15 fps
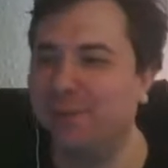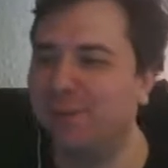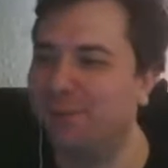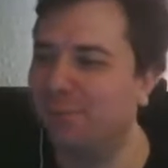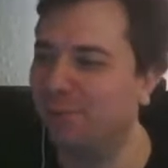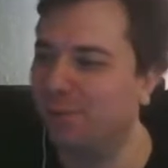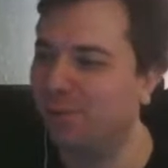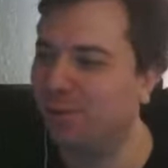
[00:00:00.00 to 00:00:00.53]

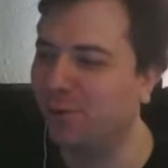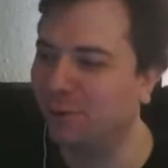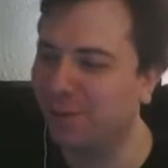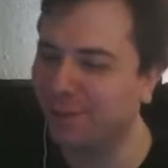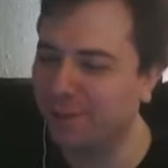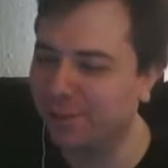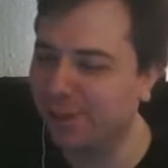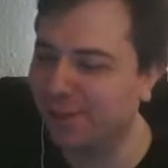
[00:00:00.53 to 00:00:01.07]
this before
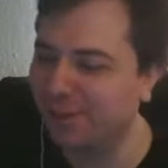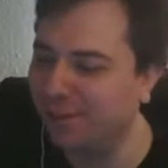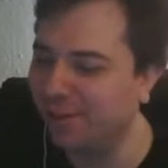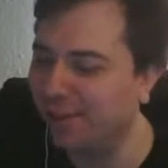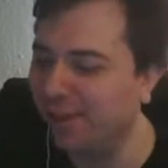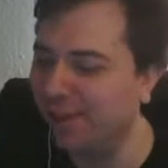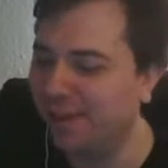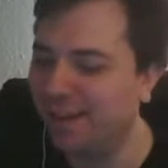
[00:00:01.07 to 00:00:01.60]
on the
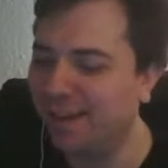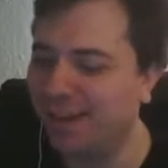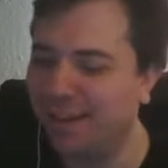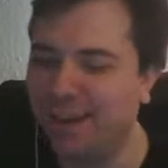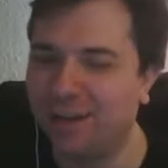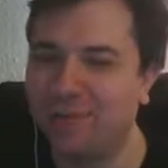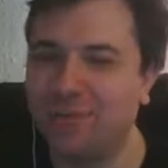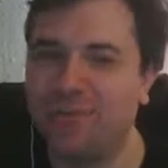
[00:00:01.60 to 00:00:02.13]
channel.
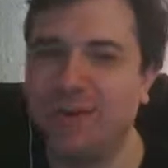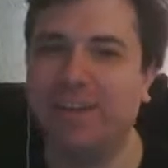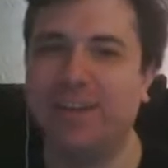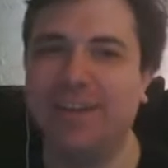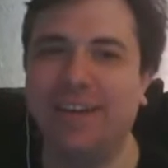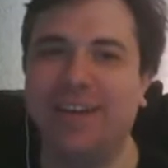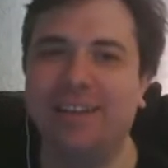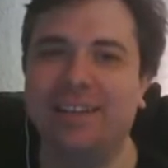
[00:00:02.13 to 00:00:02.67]
When
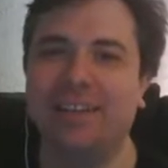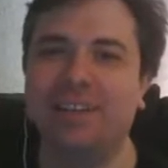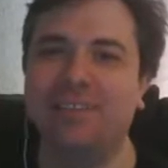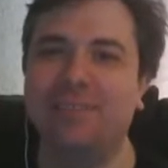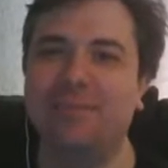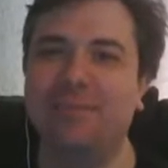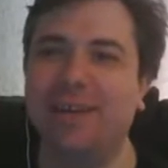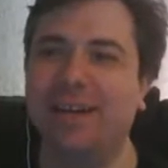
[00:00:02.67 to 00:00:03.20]
I had the
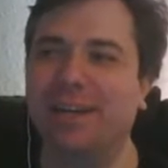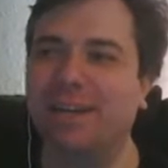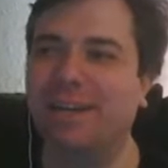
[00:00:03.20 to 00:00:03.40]
Lizard Man